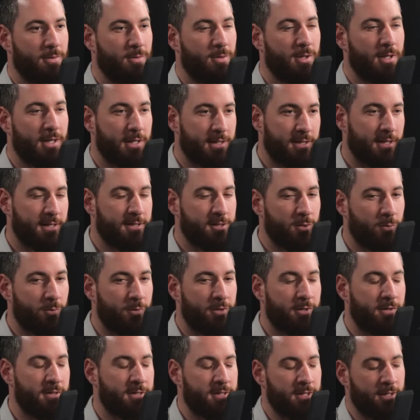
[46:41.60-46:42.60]
Well, um, it's
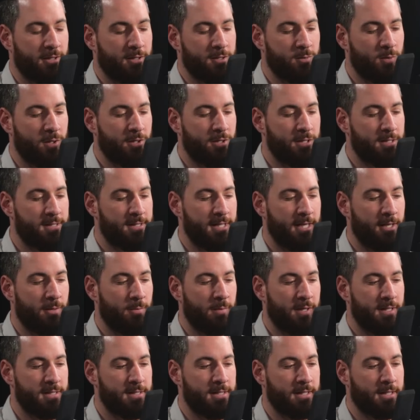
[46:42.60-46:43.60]
super interesting because what you're
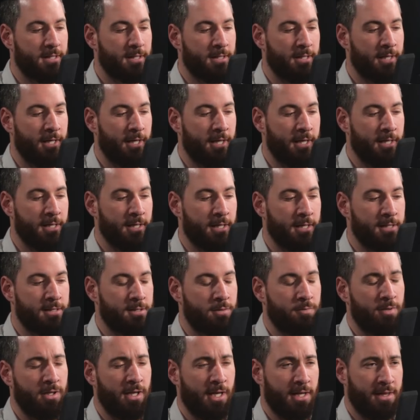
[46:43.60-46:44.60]
saying basically
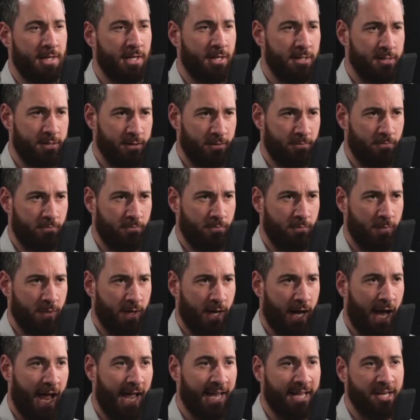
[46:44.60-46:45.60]
is a real, I think it's a,
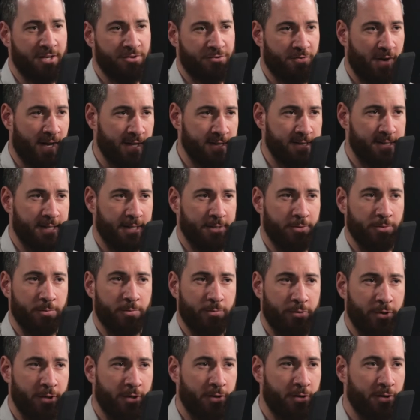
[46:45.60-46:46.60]
I can translate a
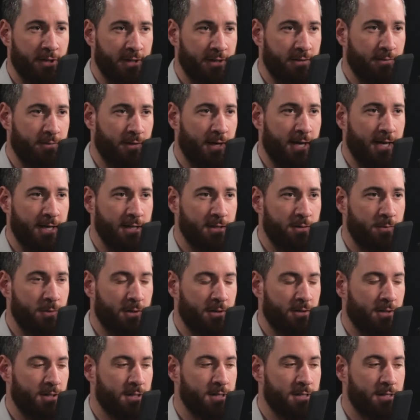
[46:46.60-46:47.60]
pretty good advice
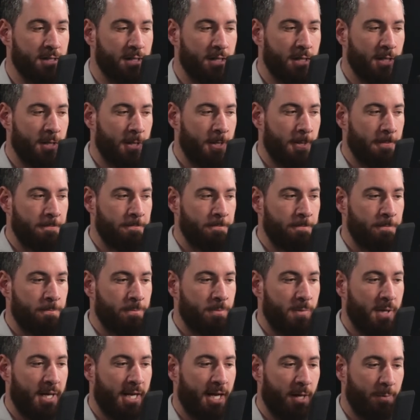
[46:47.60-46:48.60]
because
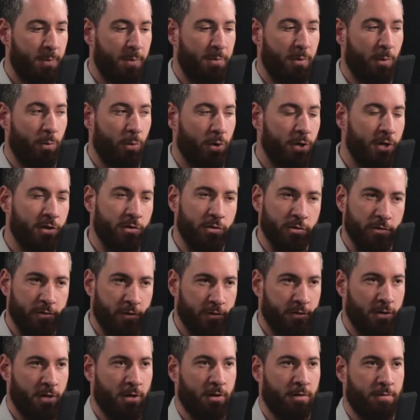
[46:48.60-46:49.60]
a lot of people want to do
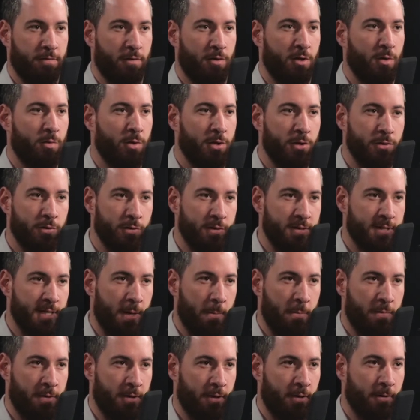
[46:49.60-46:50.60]
photography. They want to mm-hmm. do
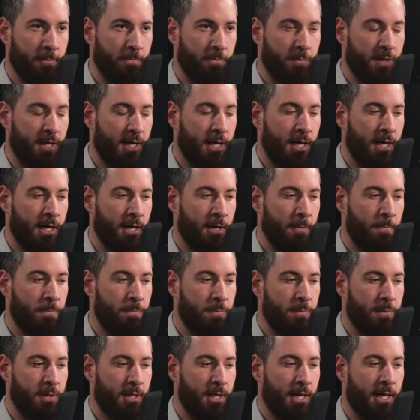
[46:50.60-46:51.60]
something. Yeah. Um,
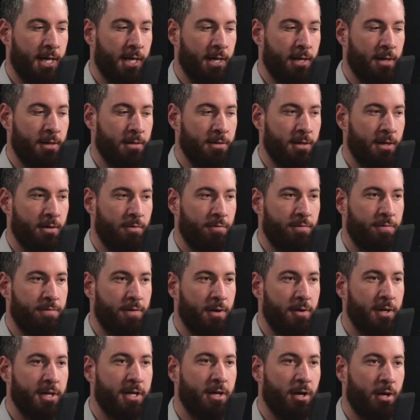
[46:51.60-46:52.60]
And they're
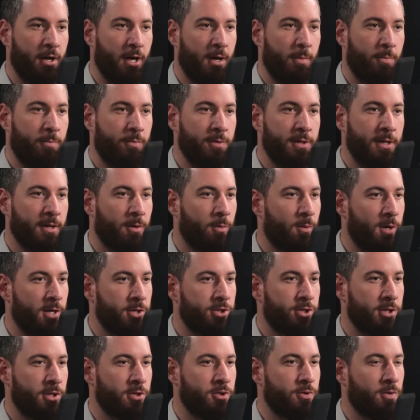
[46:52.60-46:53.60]
very caught up with the
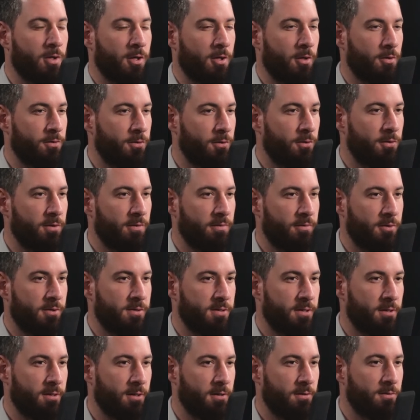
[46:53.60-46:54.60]
question, should I go to
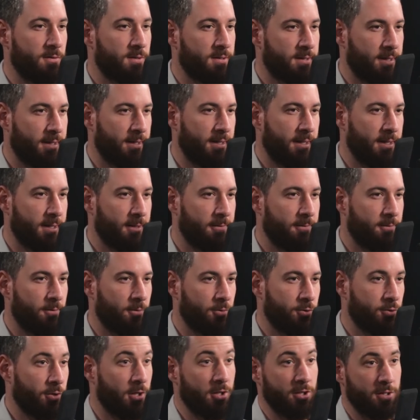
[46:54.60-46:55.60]
university to study it
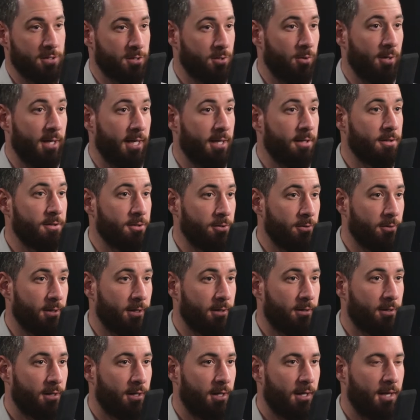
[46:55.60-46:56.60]
or should I just go ahead and do
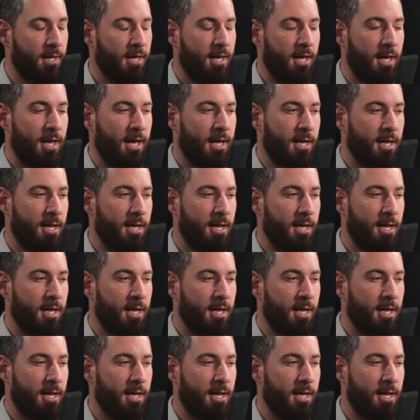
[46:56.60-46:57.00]
it? Mm-hmm.